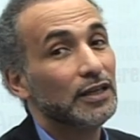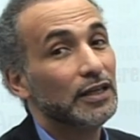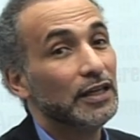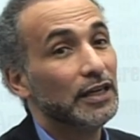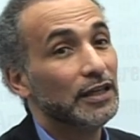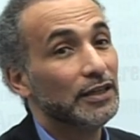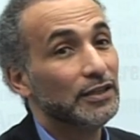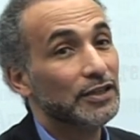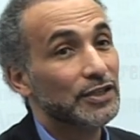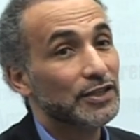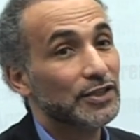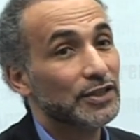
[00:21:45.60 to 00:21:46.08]

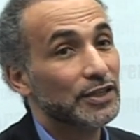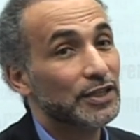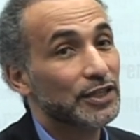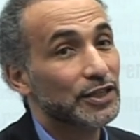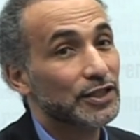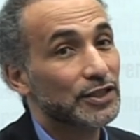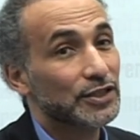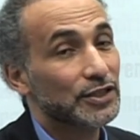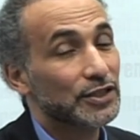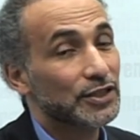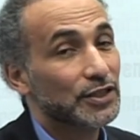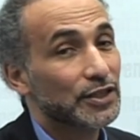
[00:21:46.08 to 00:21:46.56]
and this
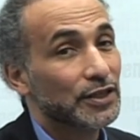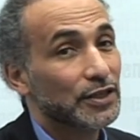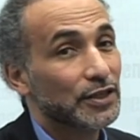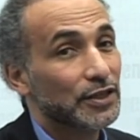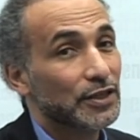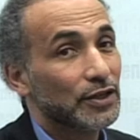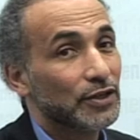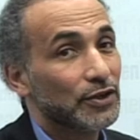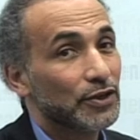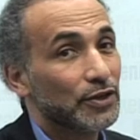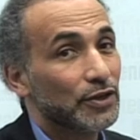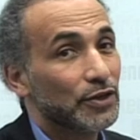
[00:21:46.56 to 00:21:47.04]
is,
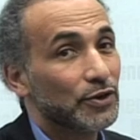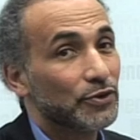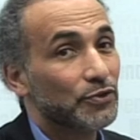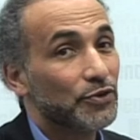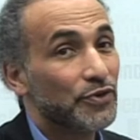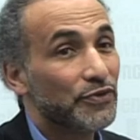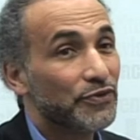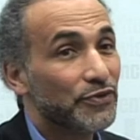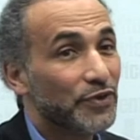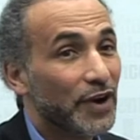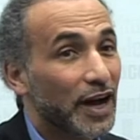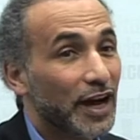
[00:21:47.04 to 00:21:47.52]

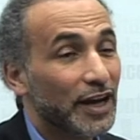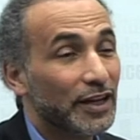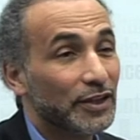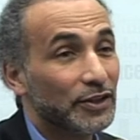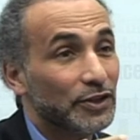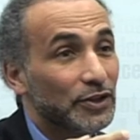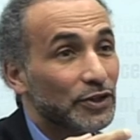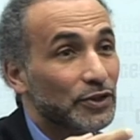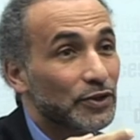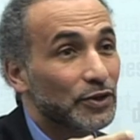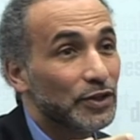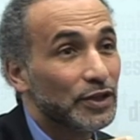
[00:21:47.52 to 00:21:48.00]

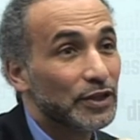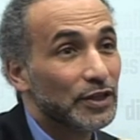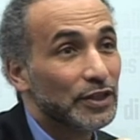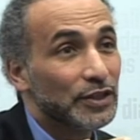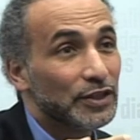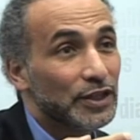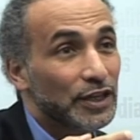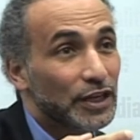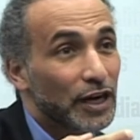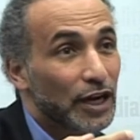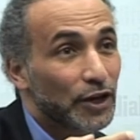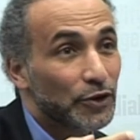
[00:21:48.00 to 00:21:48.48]

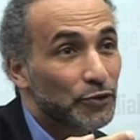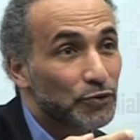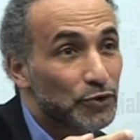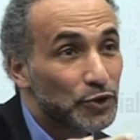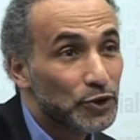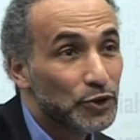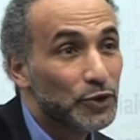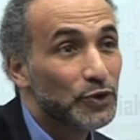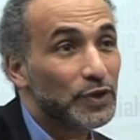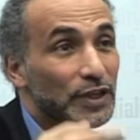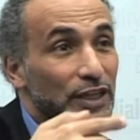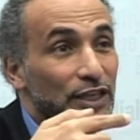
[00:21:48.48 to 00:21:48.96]
they are
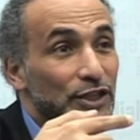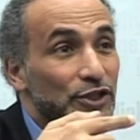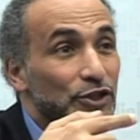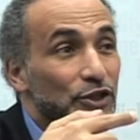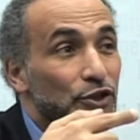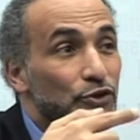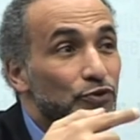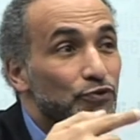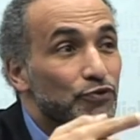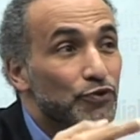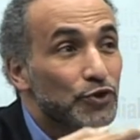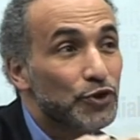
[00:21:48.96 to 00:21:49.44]
renewing, it's
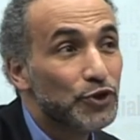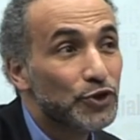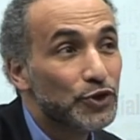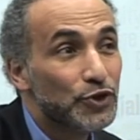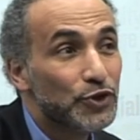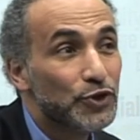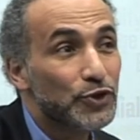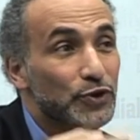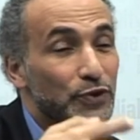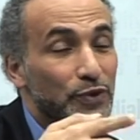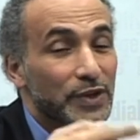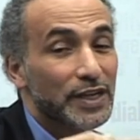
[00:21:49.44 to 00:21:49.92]

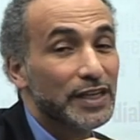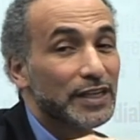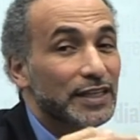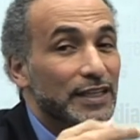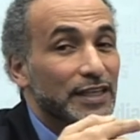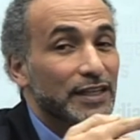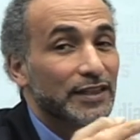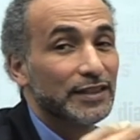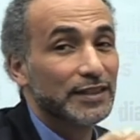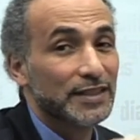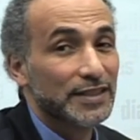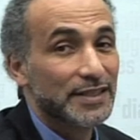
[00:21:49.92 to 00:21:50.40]
renewing
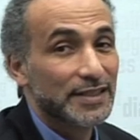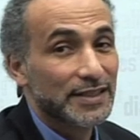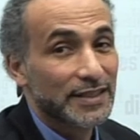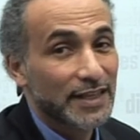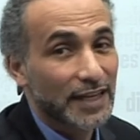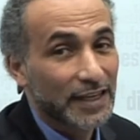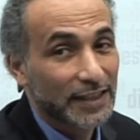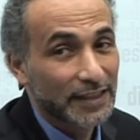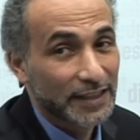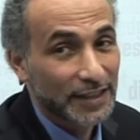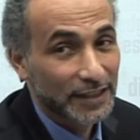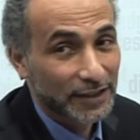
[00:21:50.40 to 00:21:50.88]
the
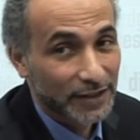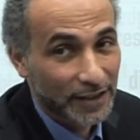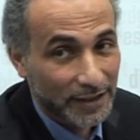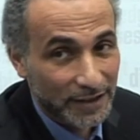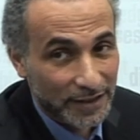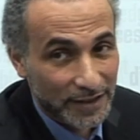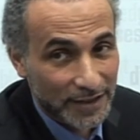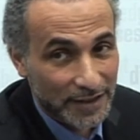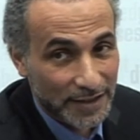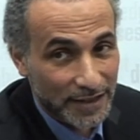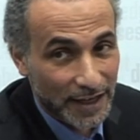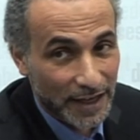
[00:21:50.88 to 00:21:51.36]
understanding,
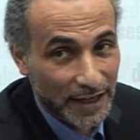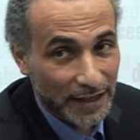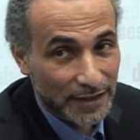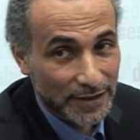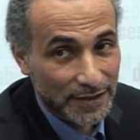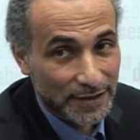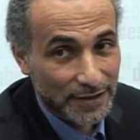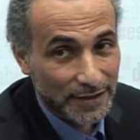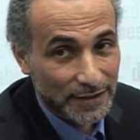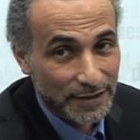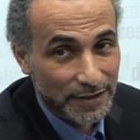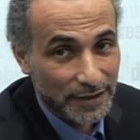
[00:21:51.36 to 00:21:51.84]
not the
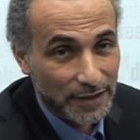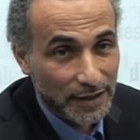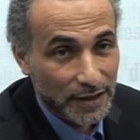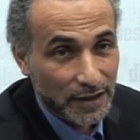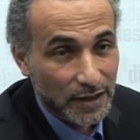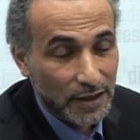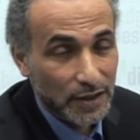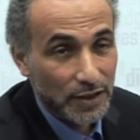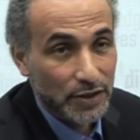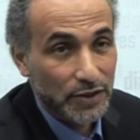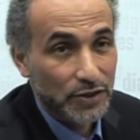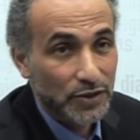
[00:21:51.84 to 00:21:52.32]
text.
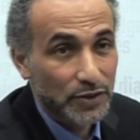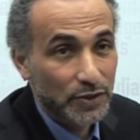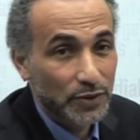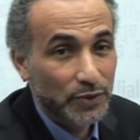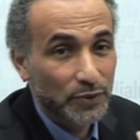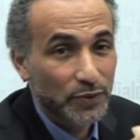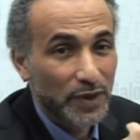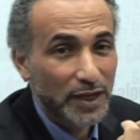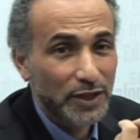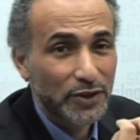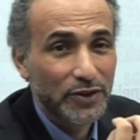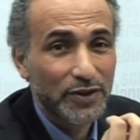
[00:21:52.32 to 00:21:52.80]
So
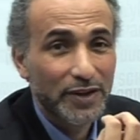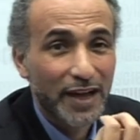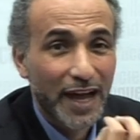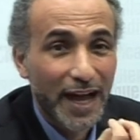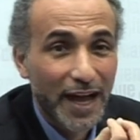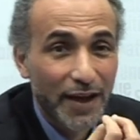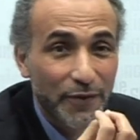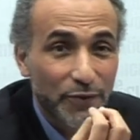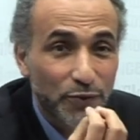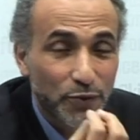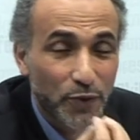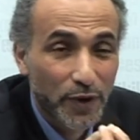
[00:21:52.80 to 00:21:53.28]
when you
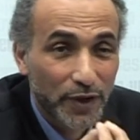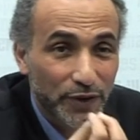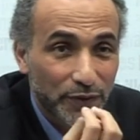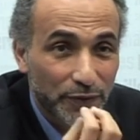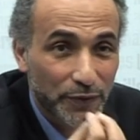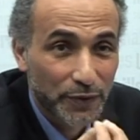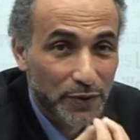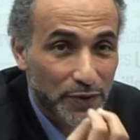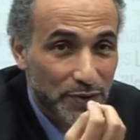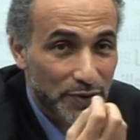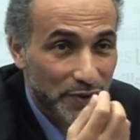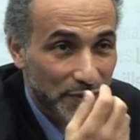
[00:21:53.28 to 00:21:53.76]
have one
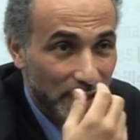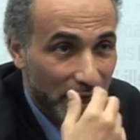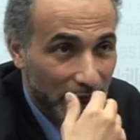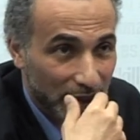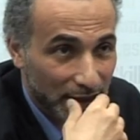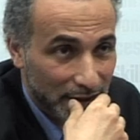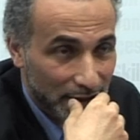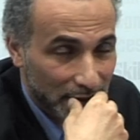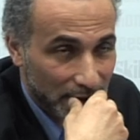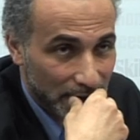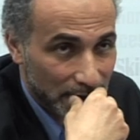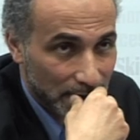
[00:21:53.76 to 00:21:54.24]
verse
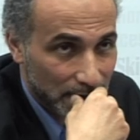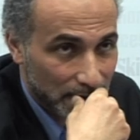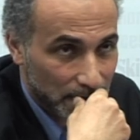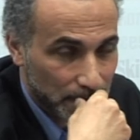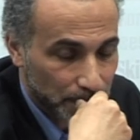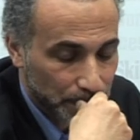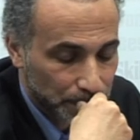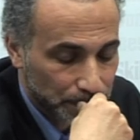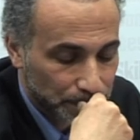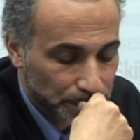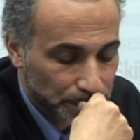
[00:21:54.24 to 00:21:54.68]
like this,